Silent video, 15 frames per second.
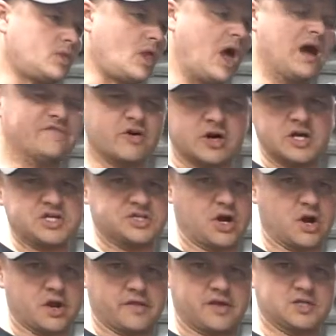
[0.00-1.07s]
I've already
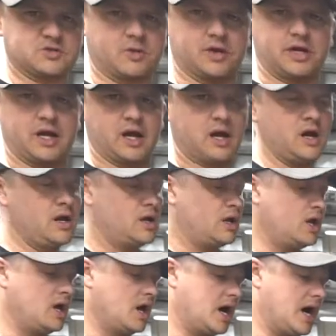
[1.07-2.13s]
started this one here.
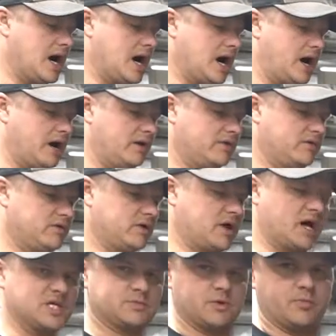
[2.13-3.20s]

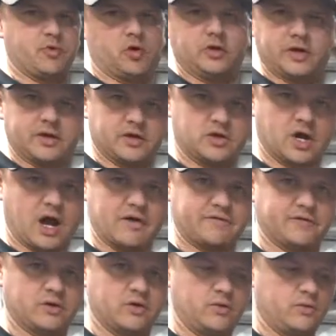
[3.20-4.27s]
Customer pulled in the
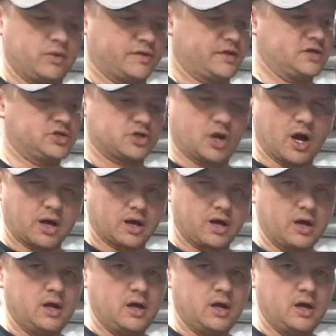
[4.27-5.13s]
drive-thru with this truck.